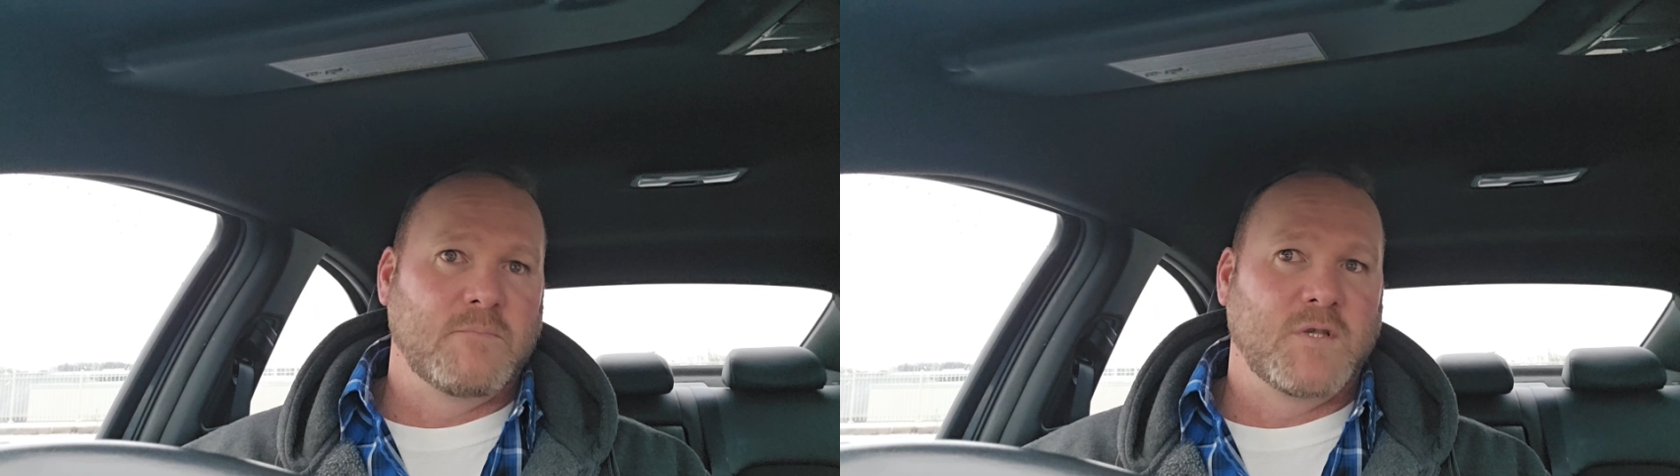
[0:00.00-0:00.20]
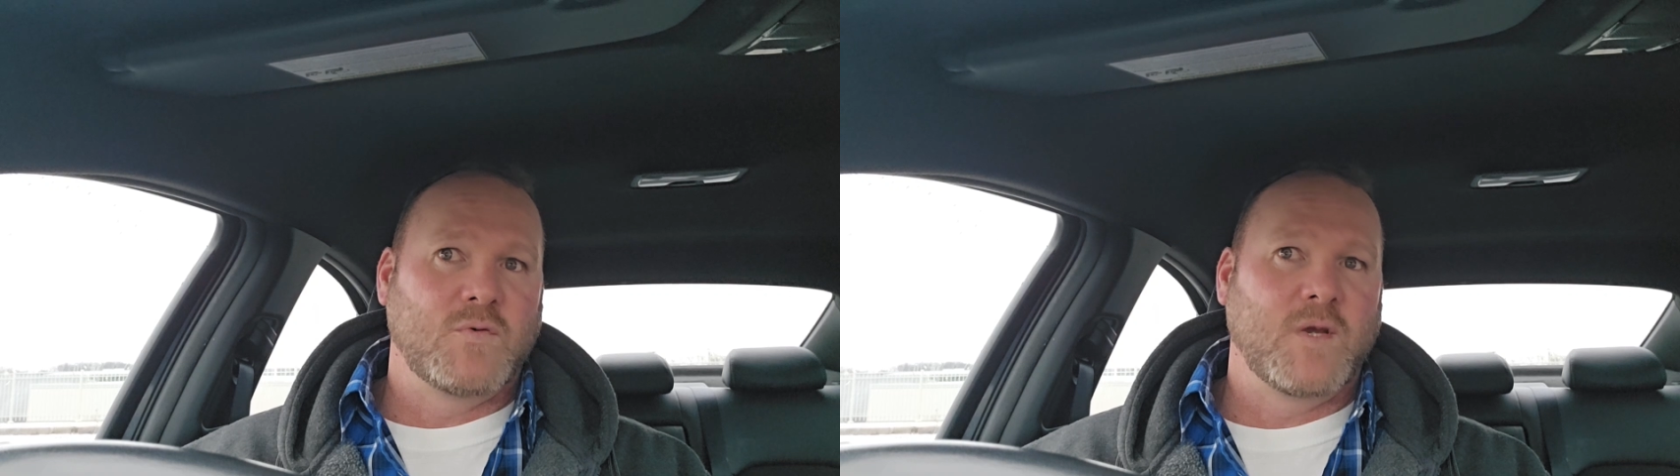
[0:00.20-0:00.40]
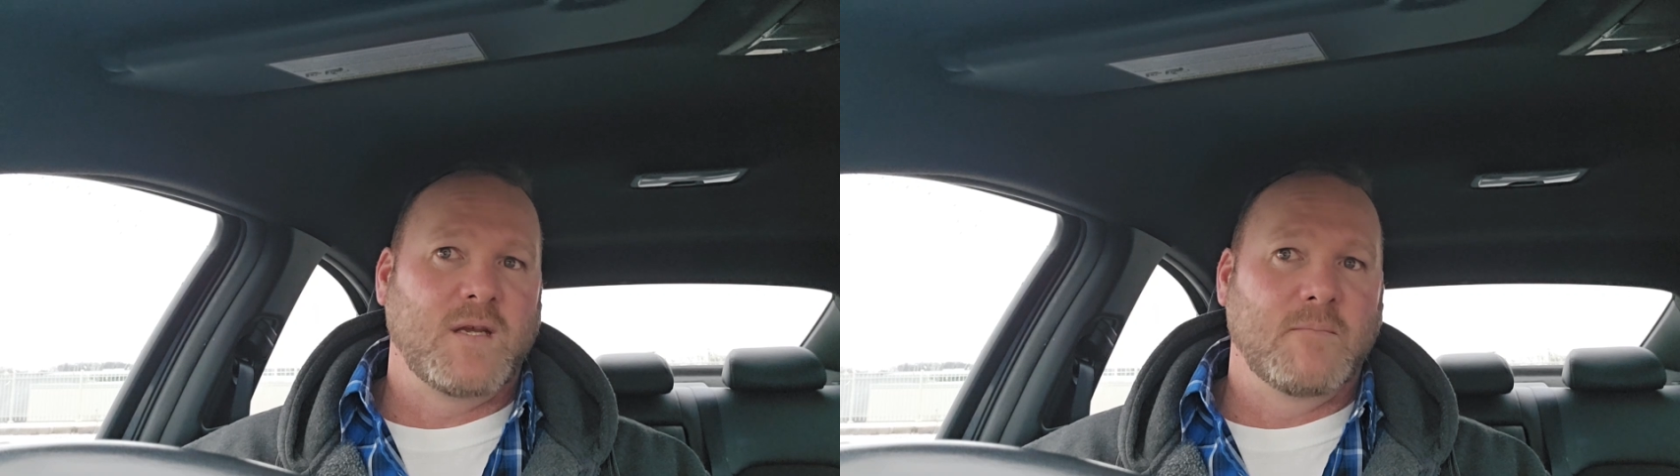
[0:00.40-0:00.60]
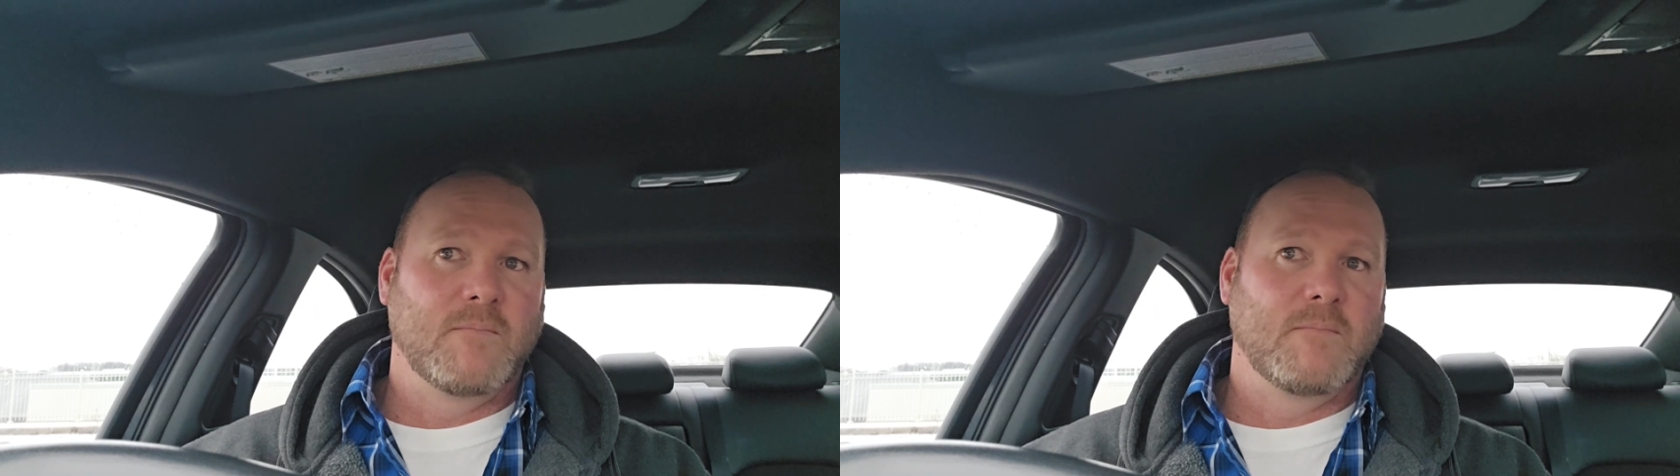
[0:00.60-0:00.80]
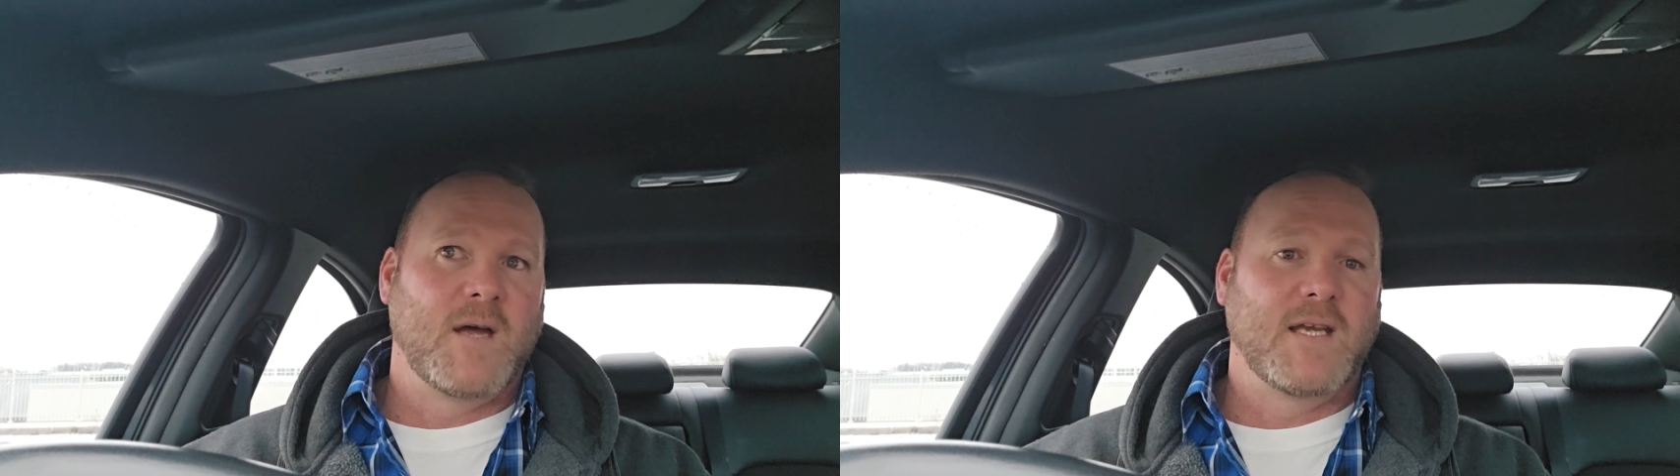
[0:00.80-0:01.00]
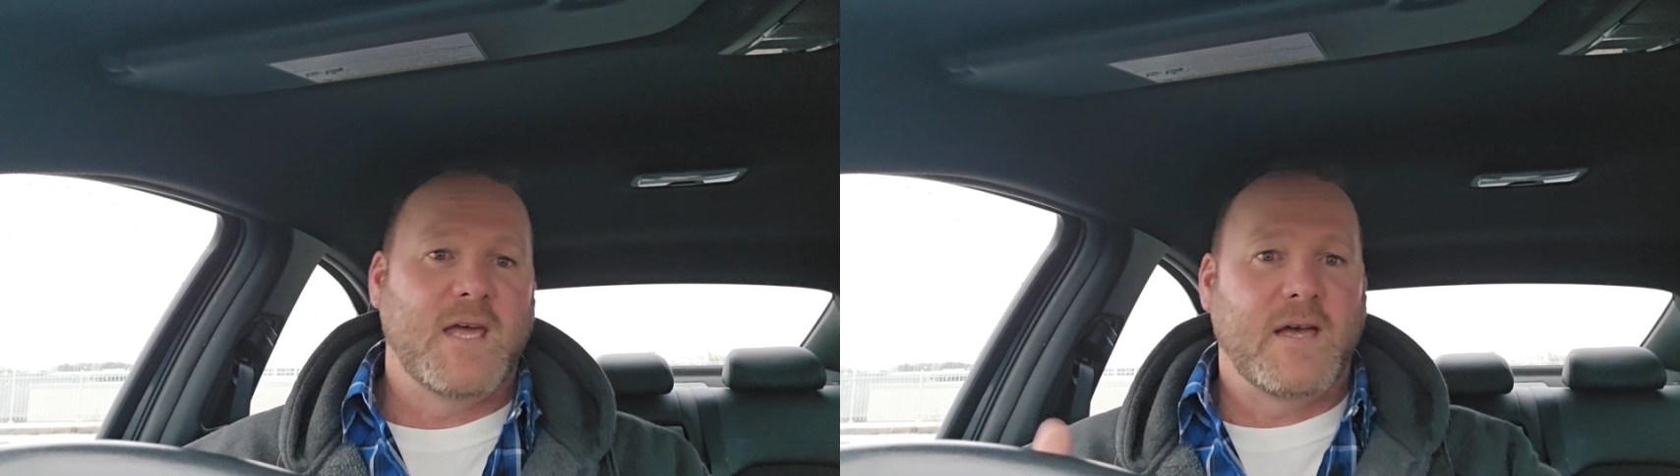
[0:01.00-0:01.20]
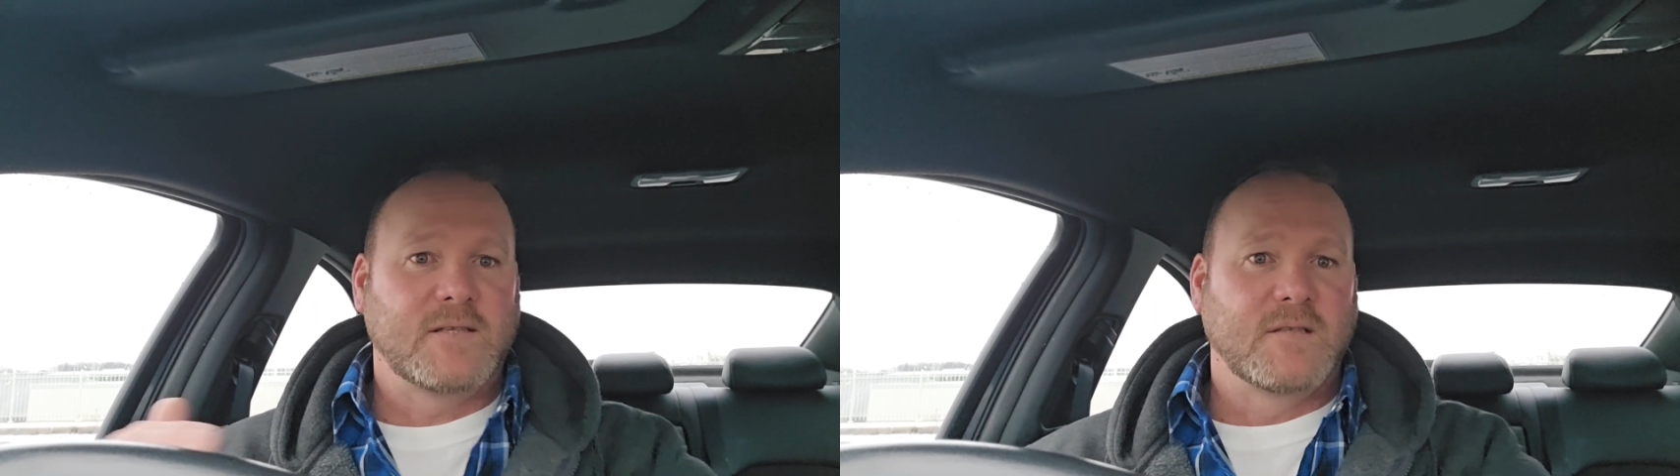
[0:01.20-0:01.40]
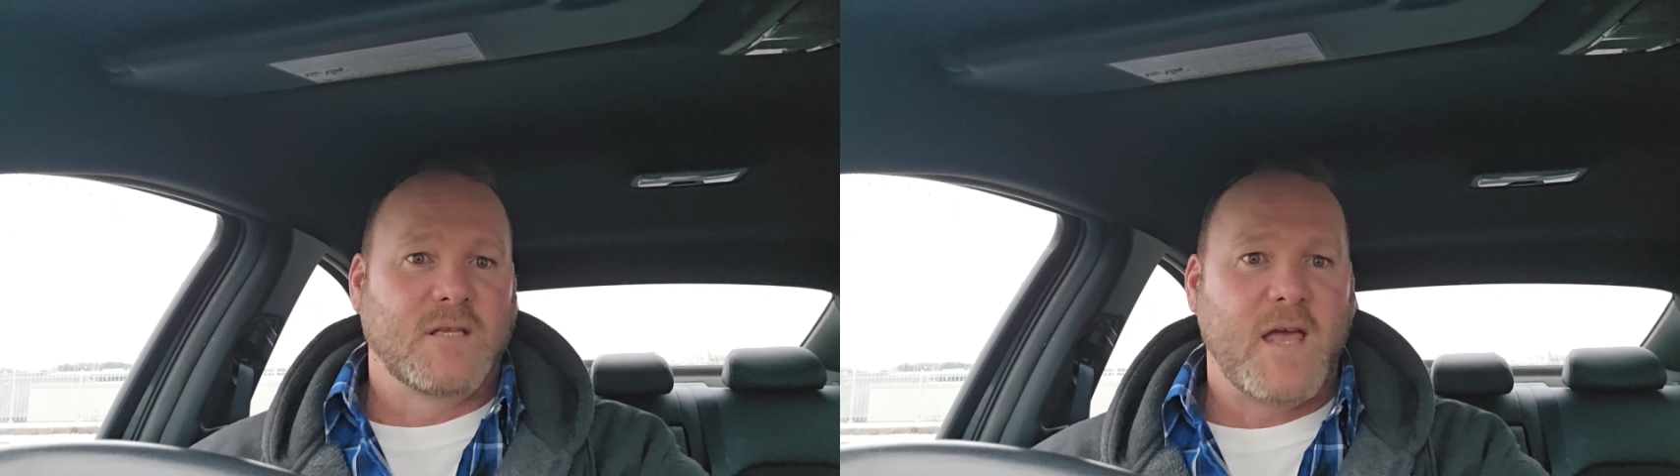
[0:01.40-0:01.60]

between my taxes